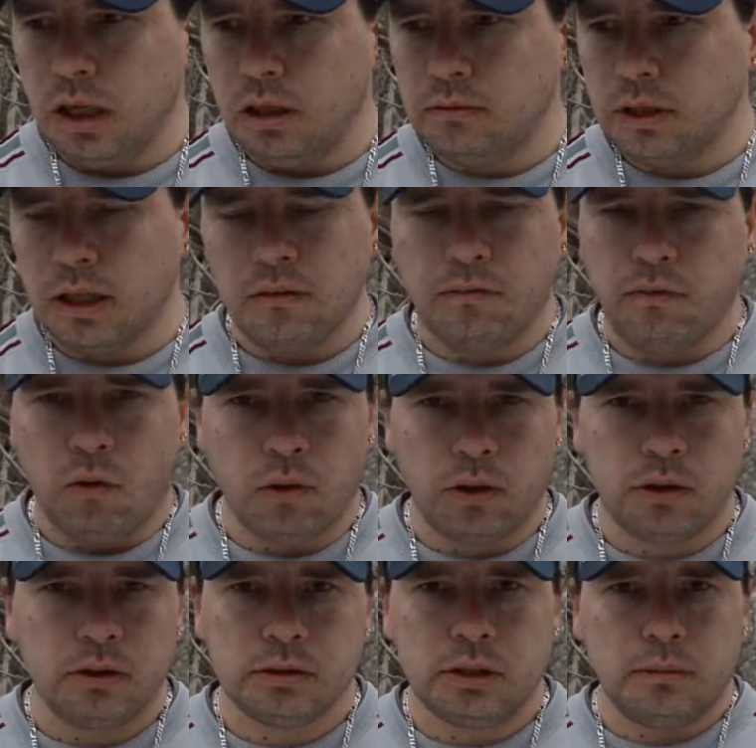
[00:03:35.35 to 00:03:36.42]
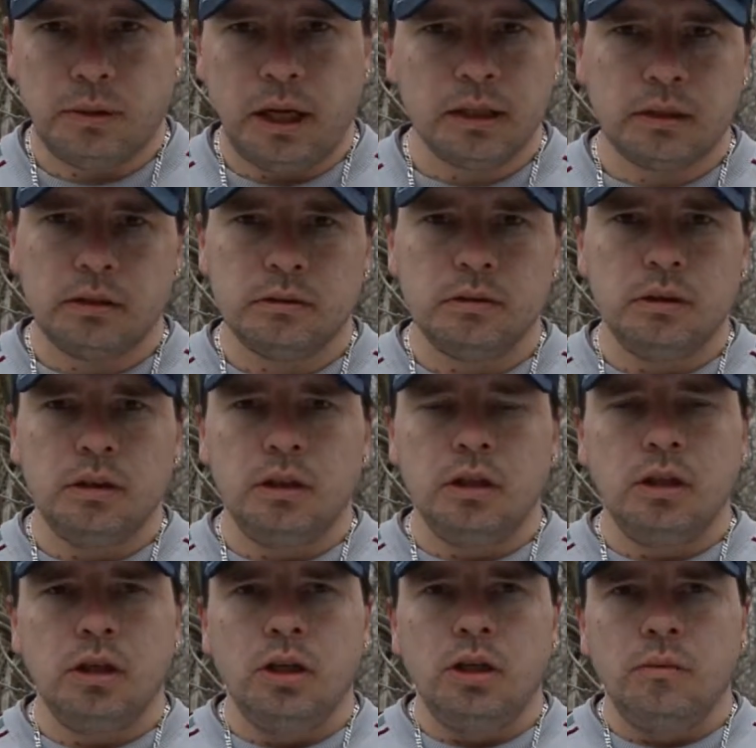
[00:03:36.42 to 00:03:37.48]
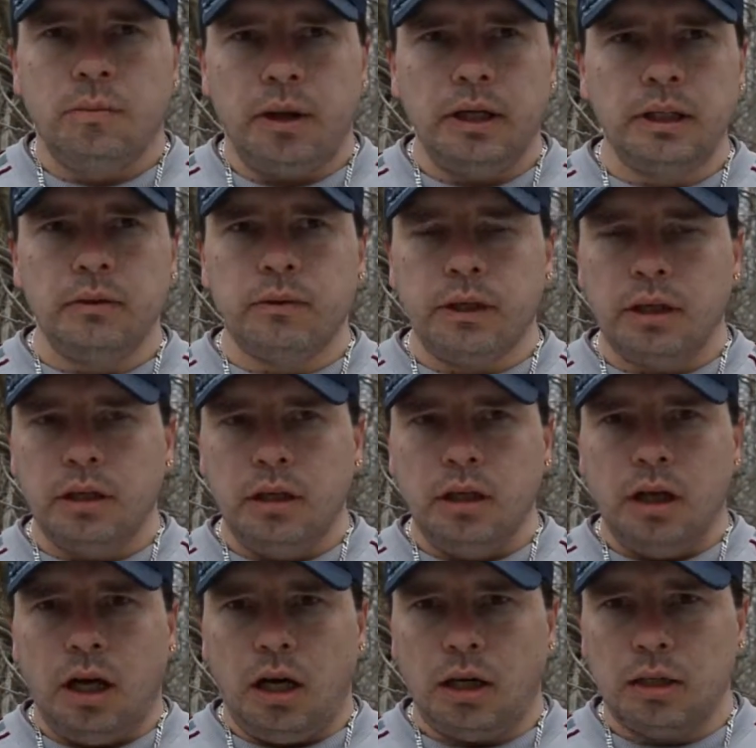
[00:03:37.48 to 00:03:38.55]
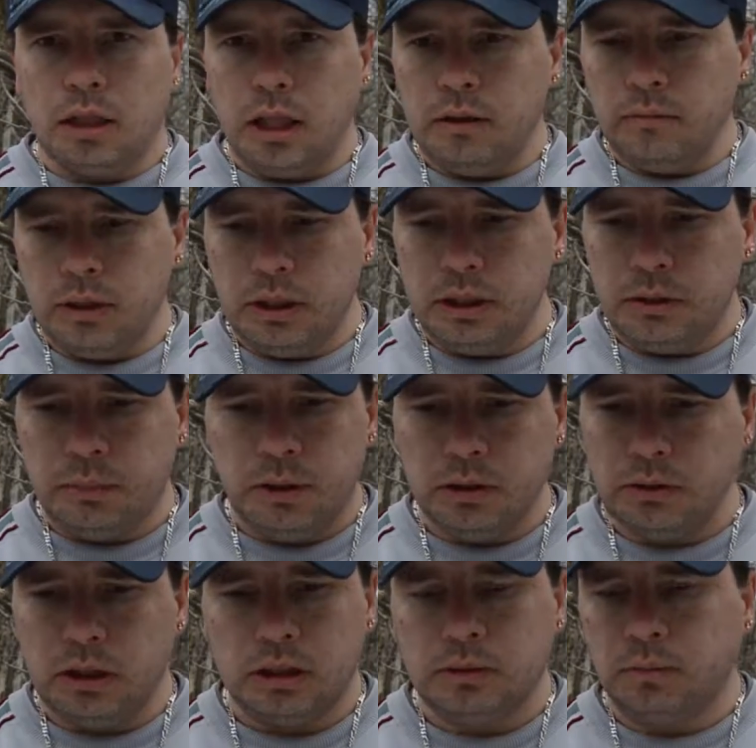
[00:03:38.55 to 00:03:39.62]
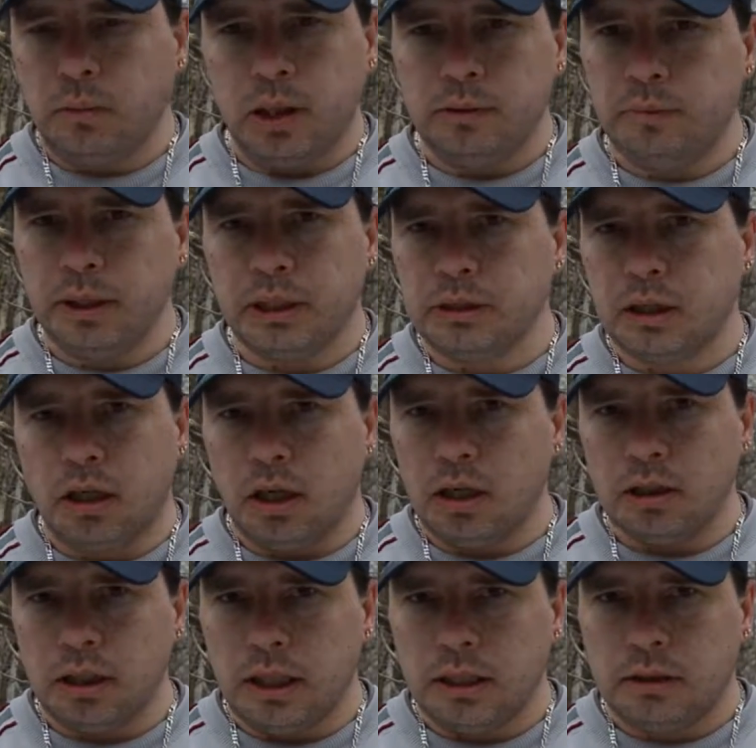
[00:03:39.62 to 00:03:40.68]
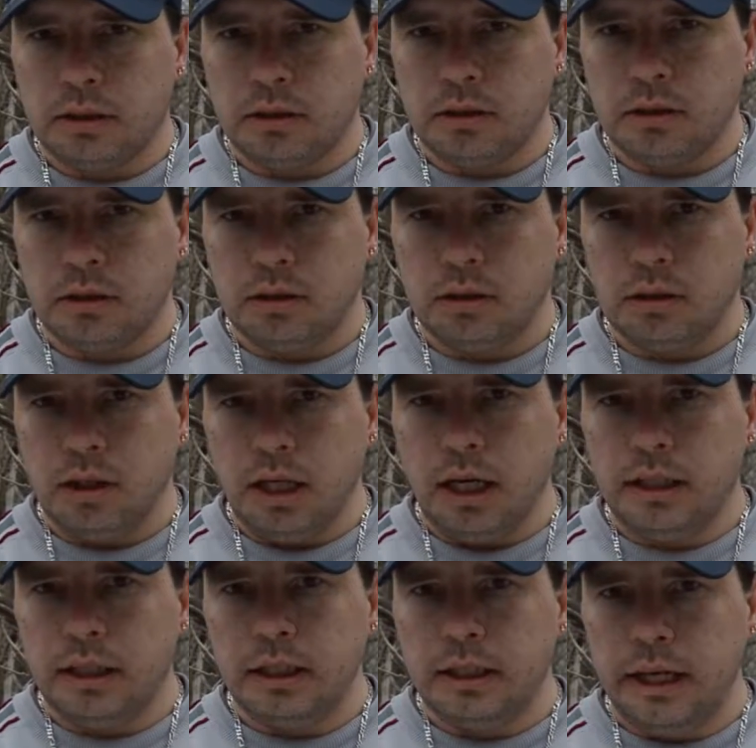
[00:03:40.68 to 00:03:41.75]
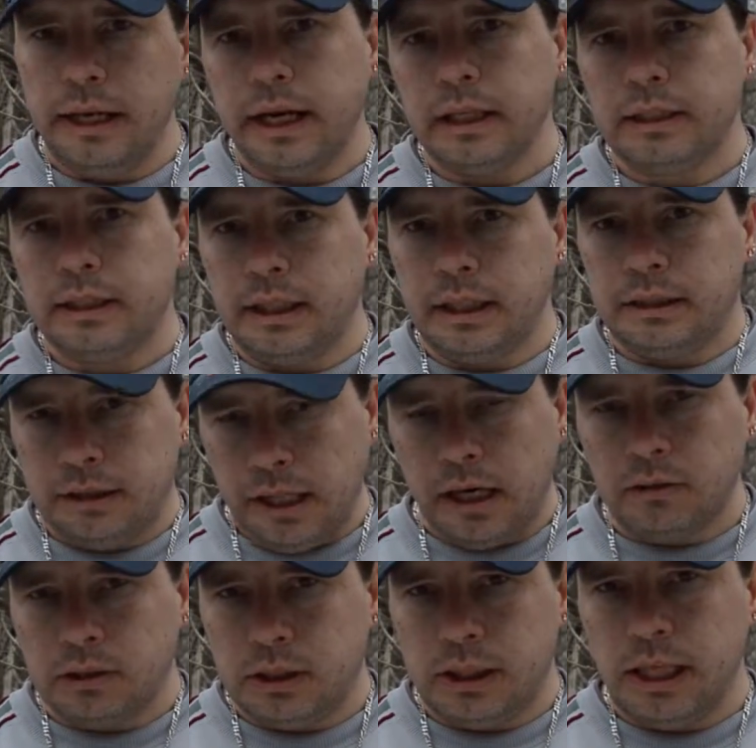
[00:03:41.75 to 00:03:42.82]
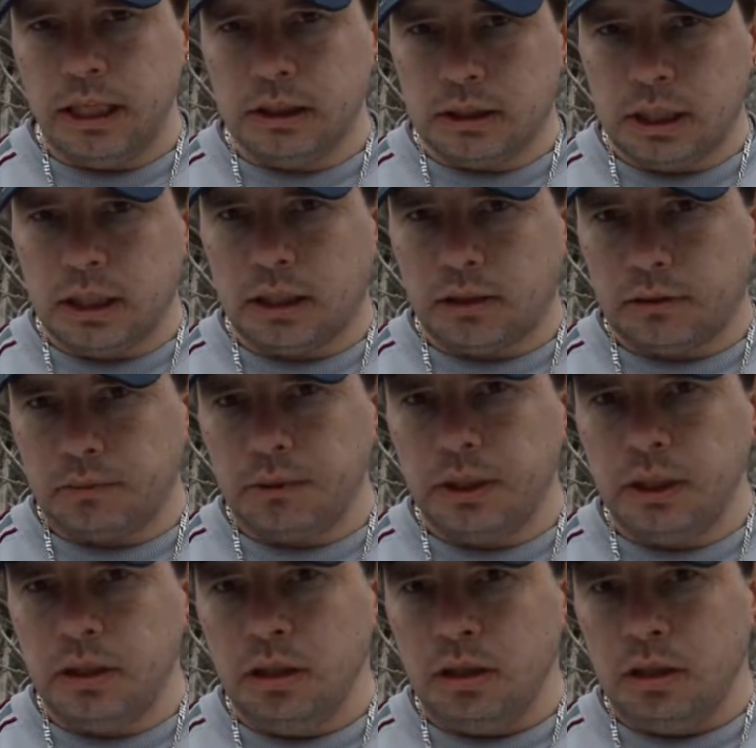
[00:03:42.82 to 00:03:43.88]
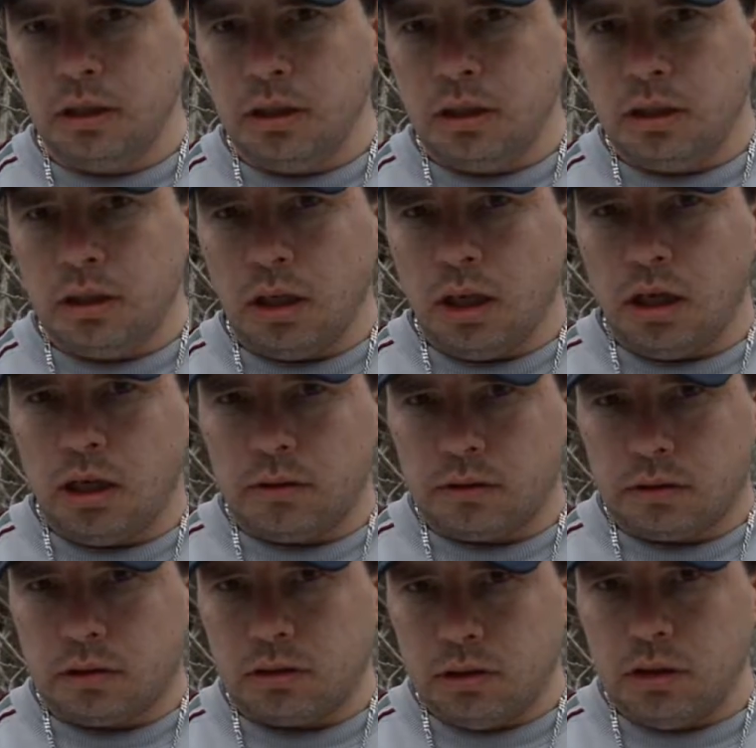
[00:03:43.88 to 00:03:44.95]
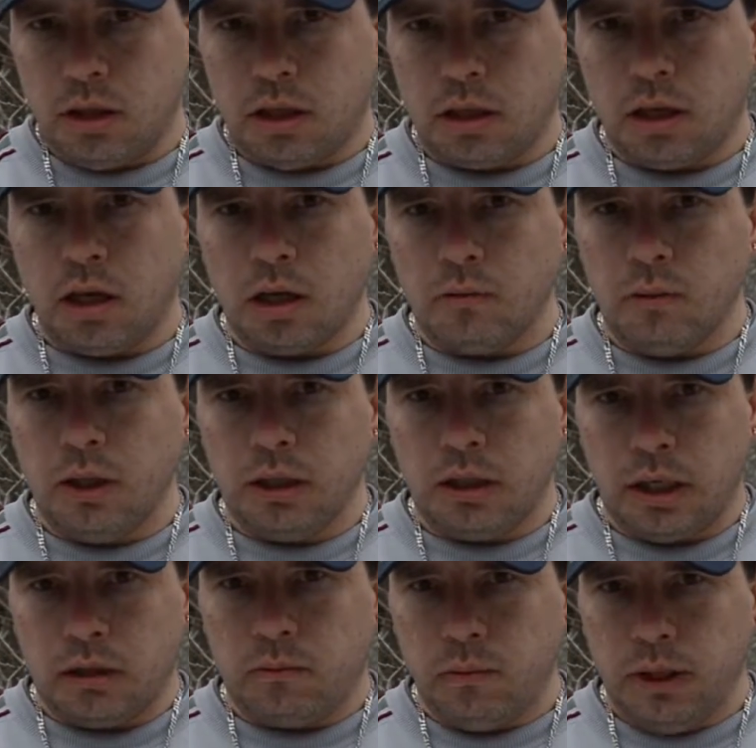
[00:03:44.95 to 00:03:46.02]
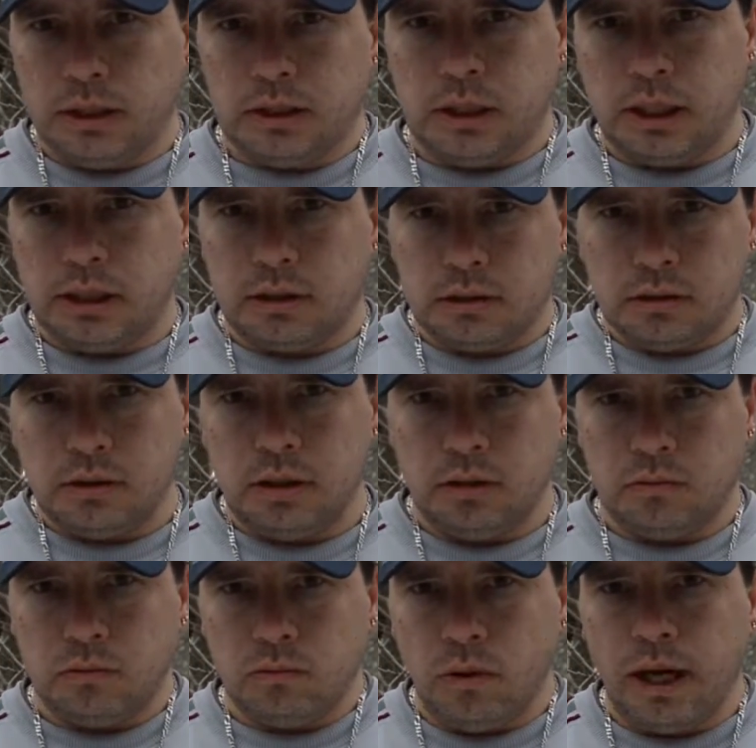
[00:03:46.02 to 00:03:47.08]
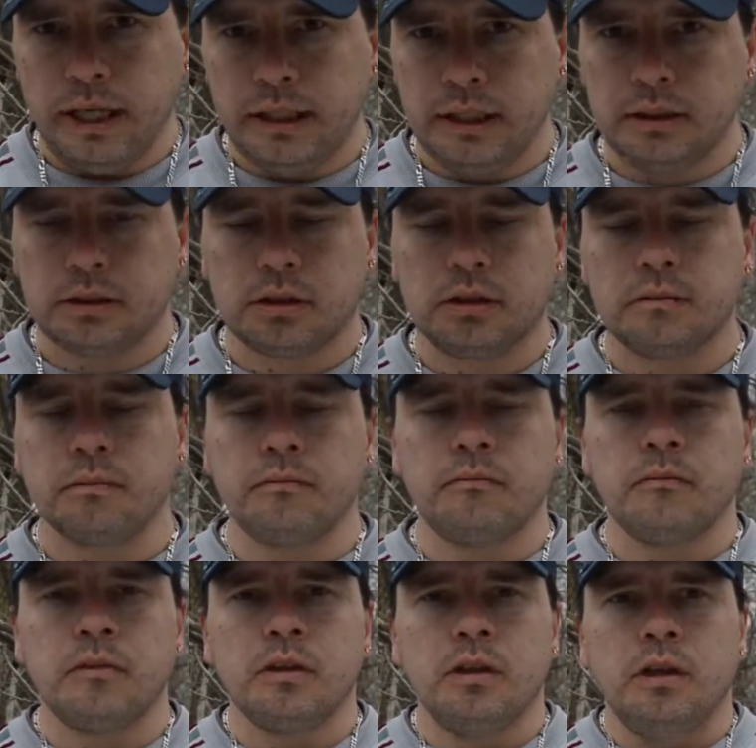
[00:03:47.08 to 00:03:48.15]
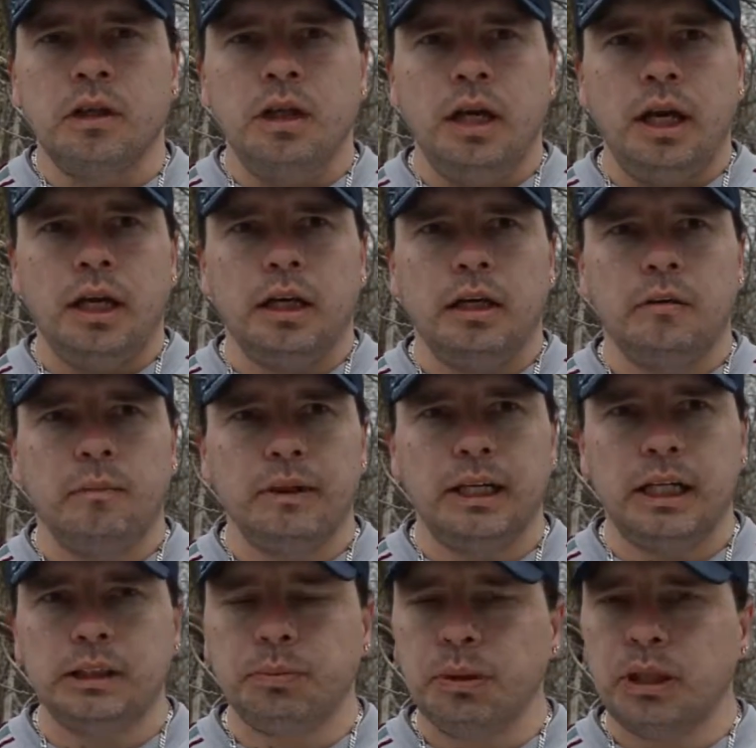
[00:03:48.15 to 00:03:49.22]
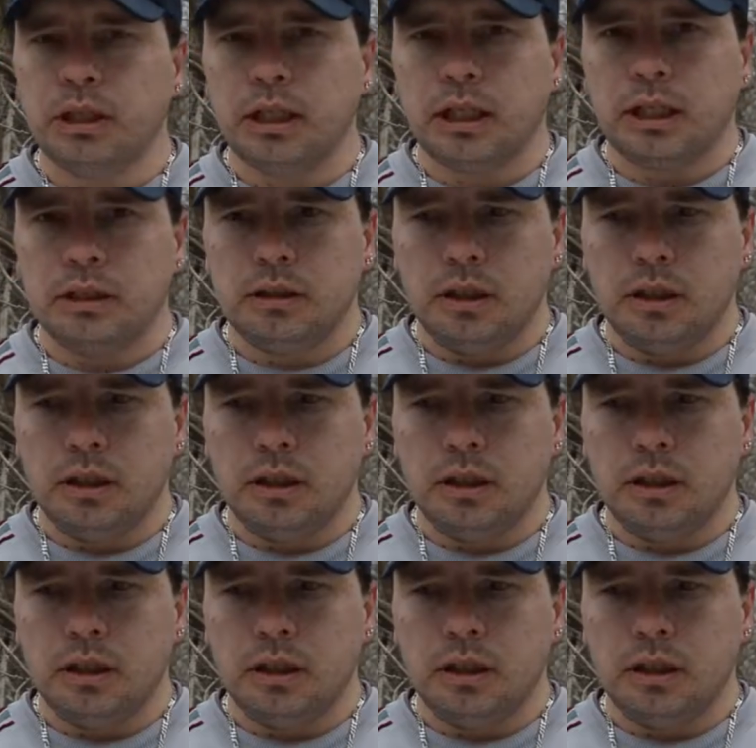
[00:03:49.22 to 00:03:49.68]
like a Ford or something, I don't know. But anyway, the laneway used to be only as big as a car length, and then now today it's like three car widths, like, you know, wideness. And my dad's put a load